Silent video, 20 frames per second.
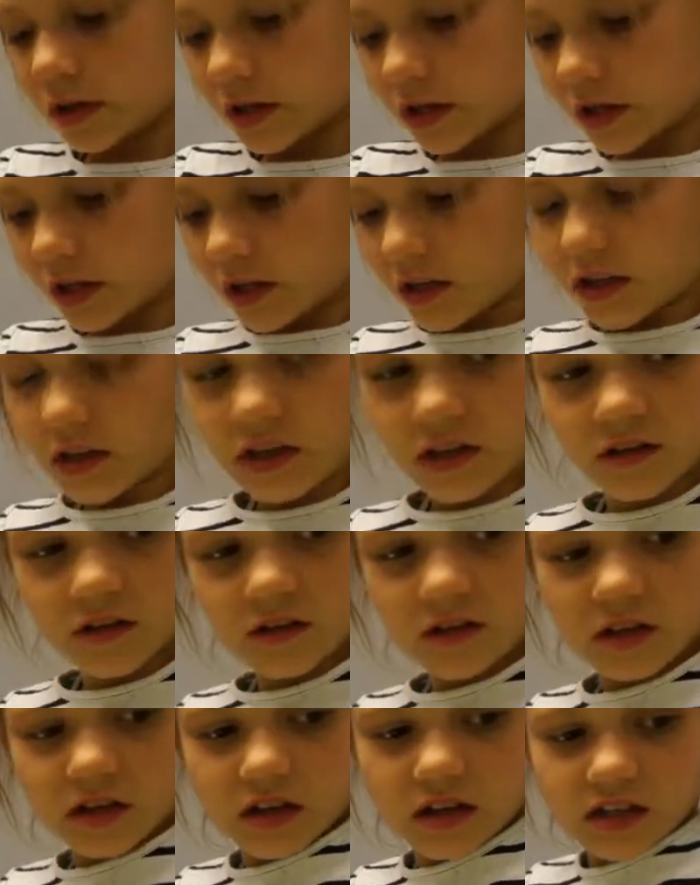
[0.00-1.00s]

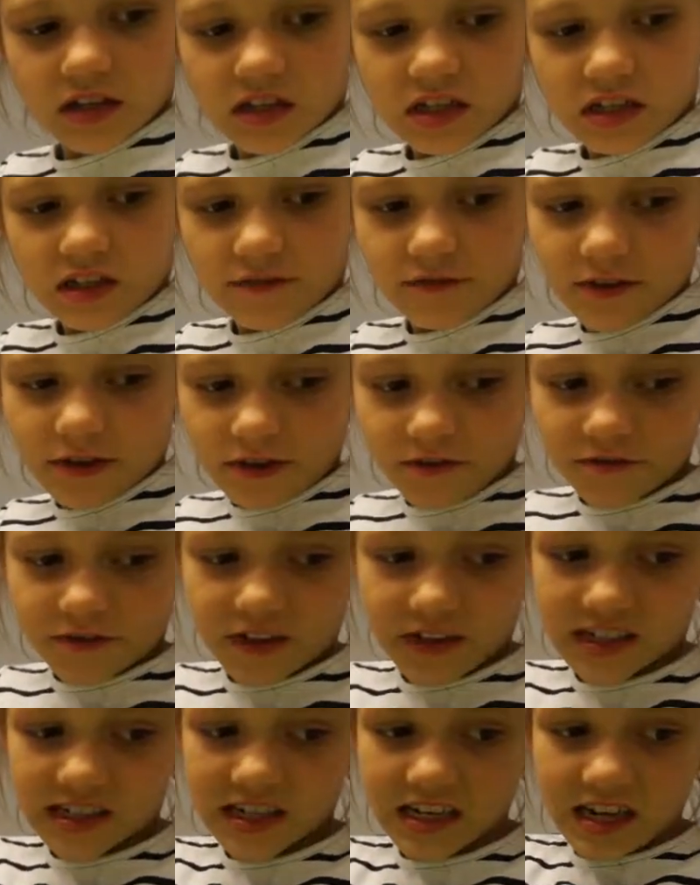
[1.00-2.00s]
And even if
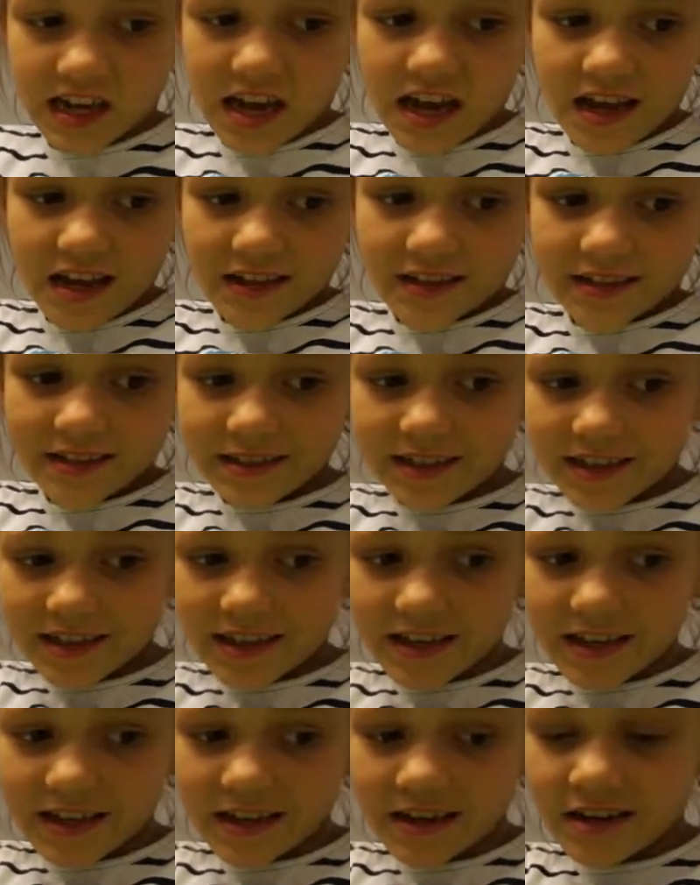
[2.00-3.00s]
it
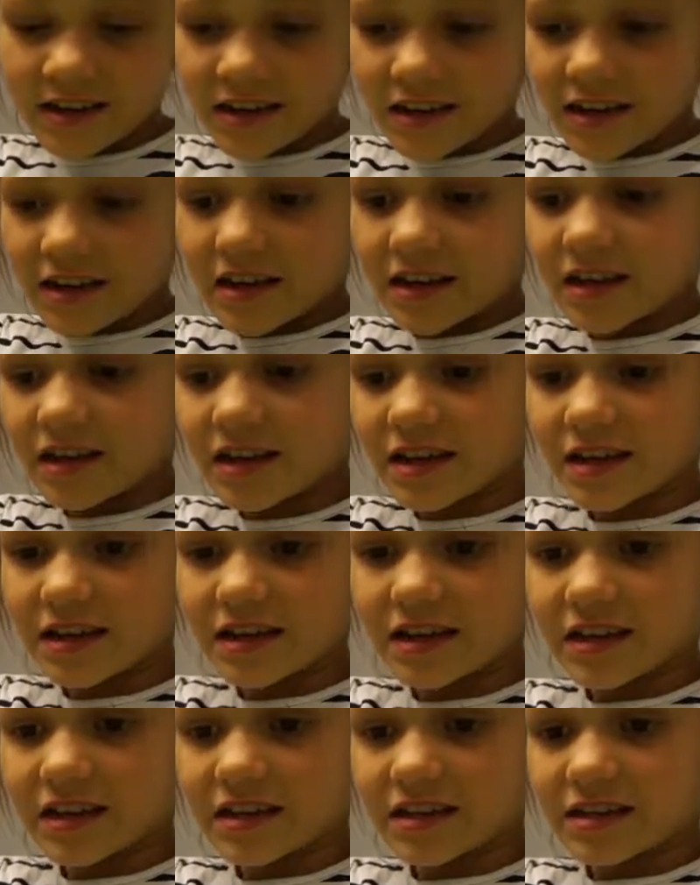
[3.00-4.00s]
did,
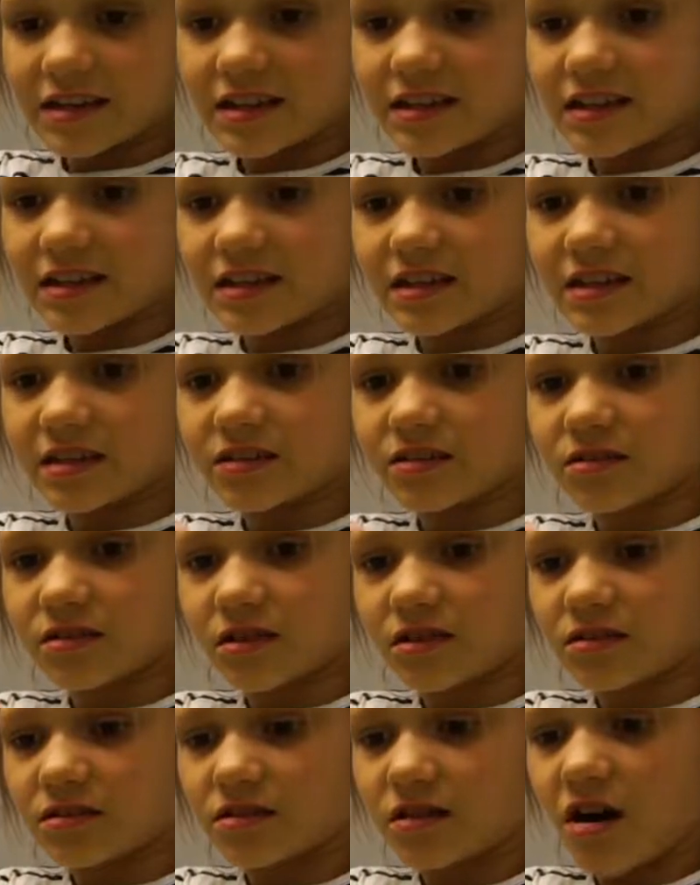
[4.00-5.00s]
it is still
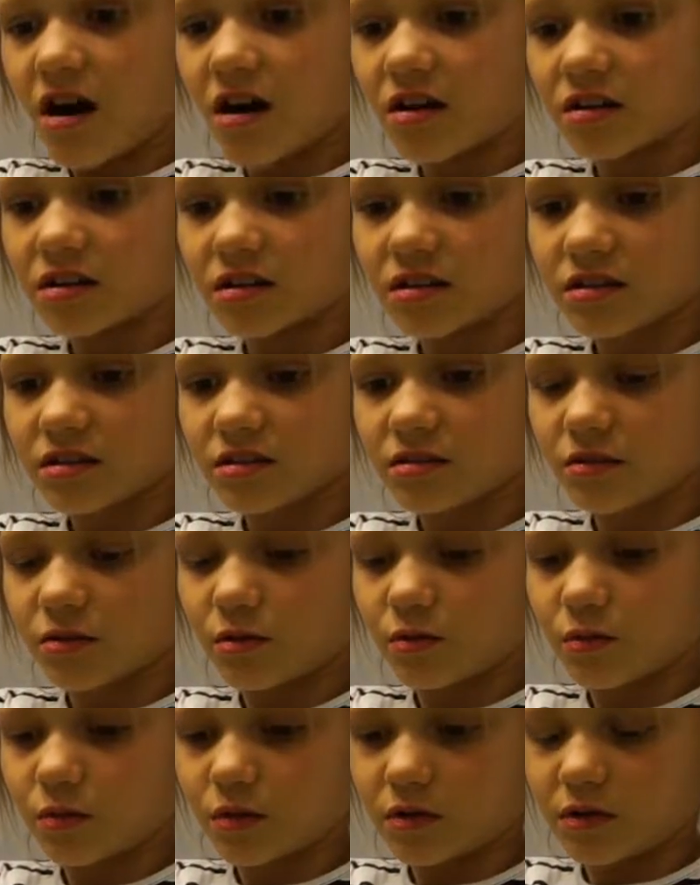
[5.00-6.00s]
non-toxic, so
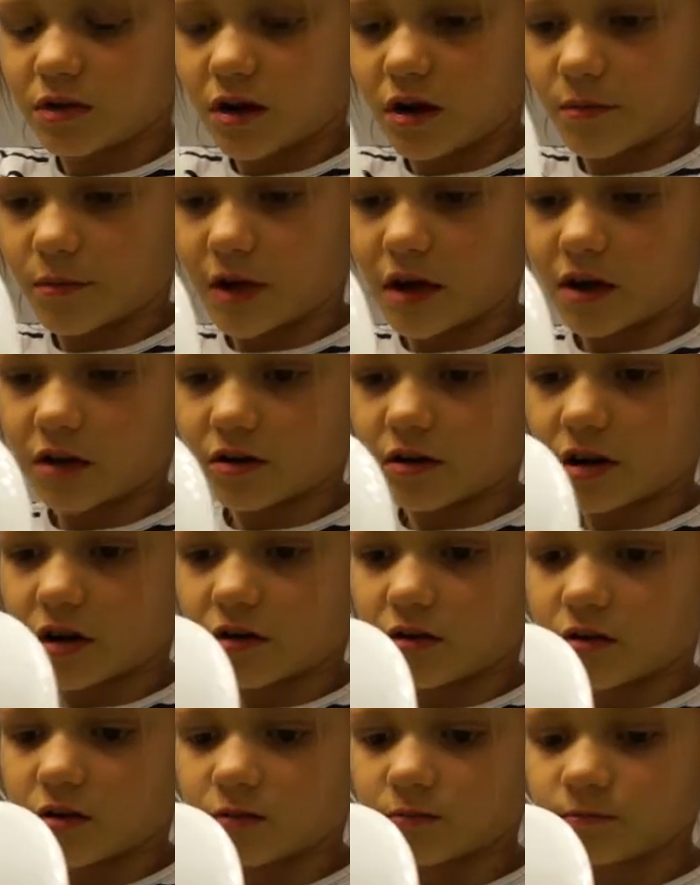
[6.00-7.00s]
it would not matter at
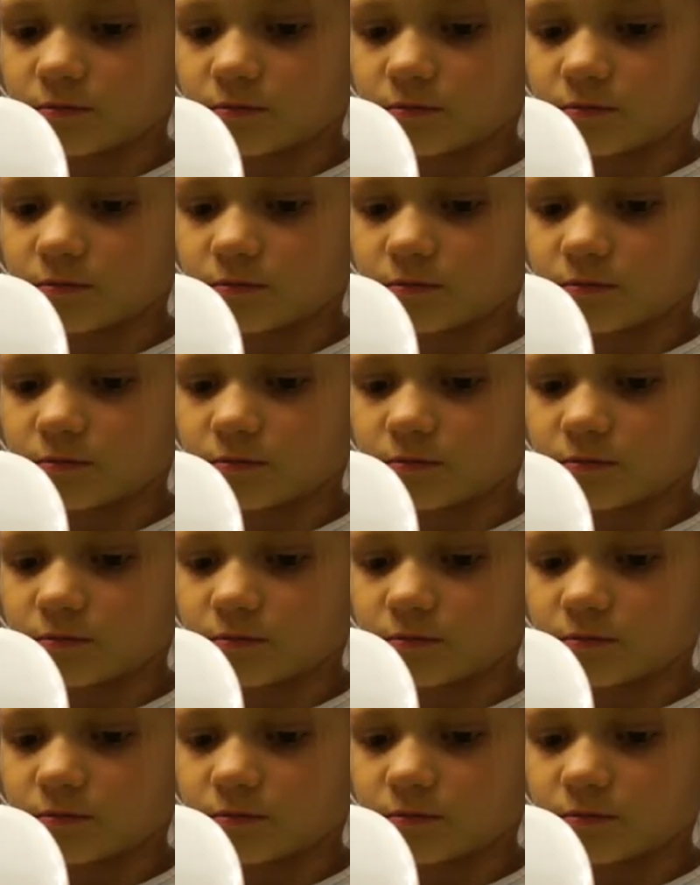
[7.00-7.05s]
all.